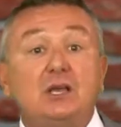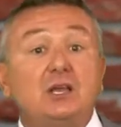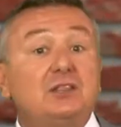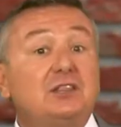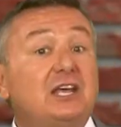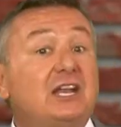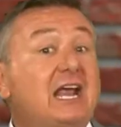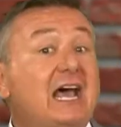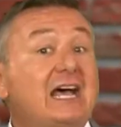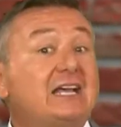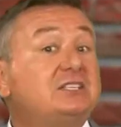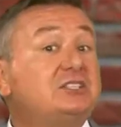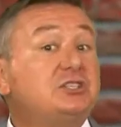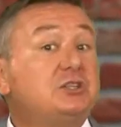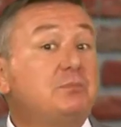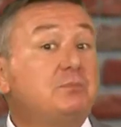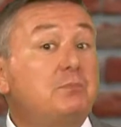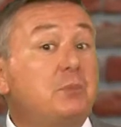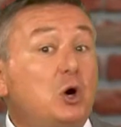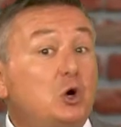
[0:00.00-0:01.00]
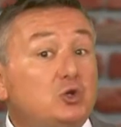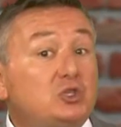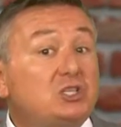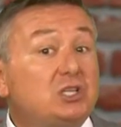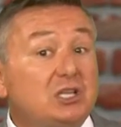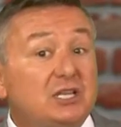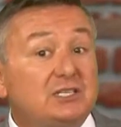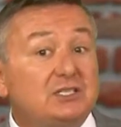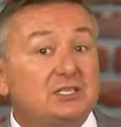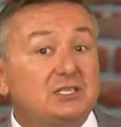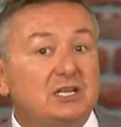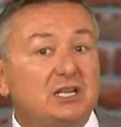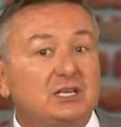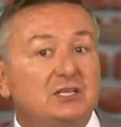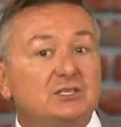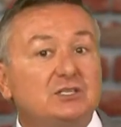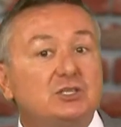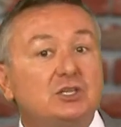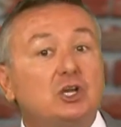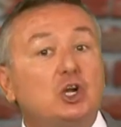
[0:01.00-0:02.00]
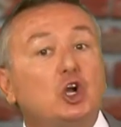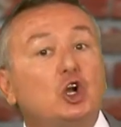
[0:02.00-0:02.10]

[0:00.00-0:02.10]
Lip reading: that has the most listings